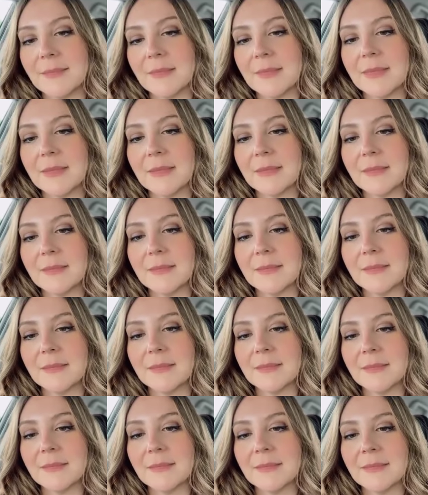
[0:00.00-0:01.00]
on.
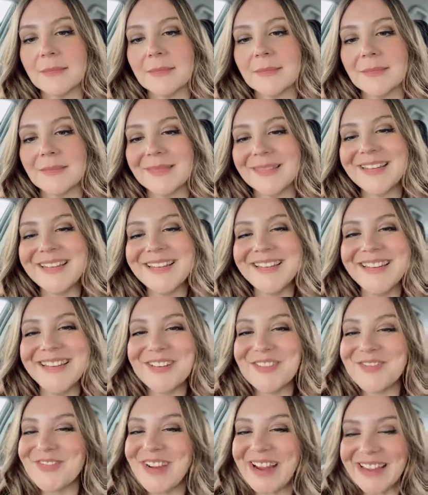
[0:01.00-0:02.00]
Right? Robbie,
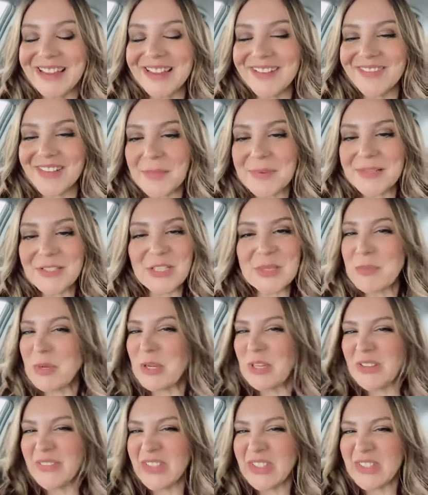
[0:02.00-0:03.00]
just put a filter on.
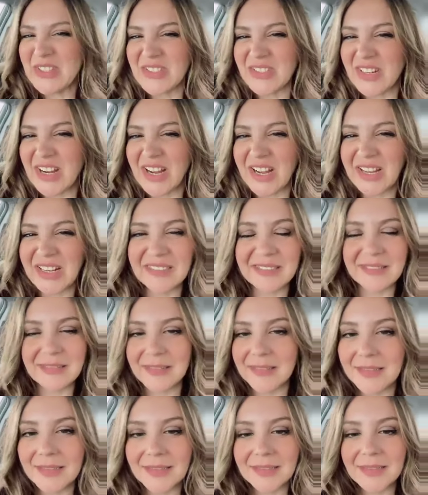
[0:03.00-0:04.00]
Ain't
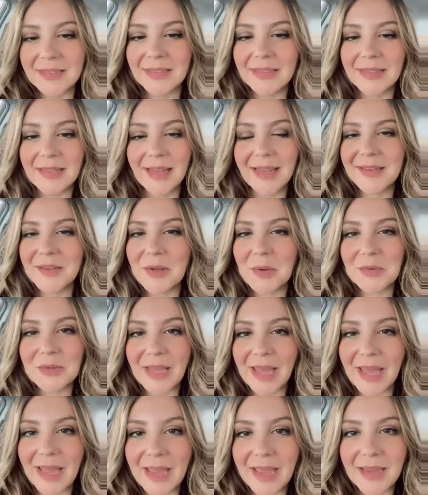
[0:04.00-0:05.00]
no thing.
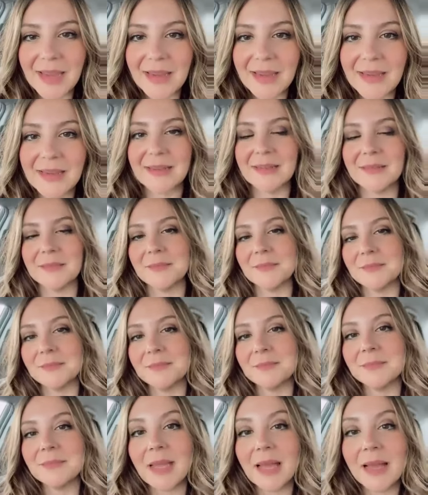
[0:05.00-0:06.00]
I got a filter
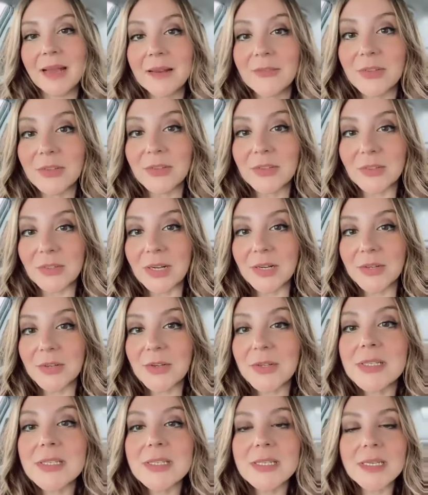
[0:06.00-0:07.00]
on. You can see
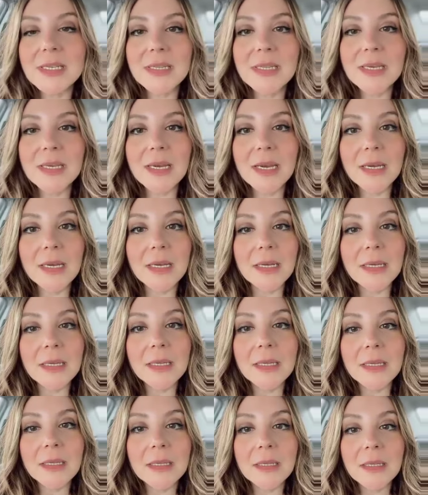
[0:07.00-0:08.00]
the
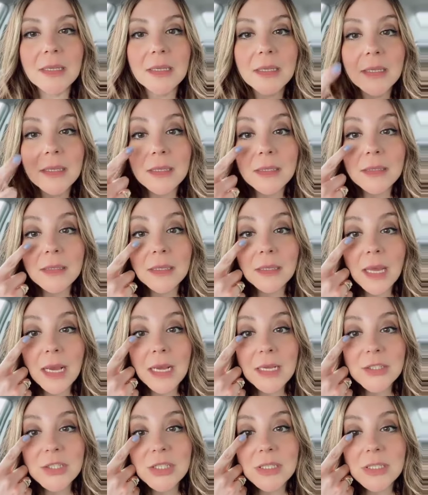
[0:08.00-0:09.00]
lashes keep
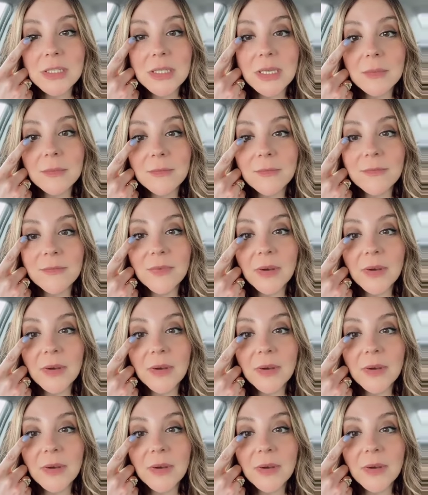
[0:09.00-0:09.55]
fucking...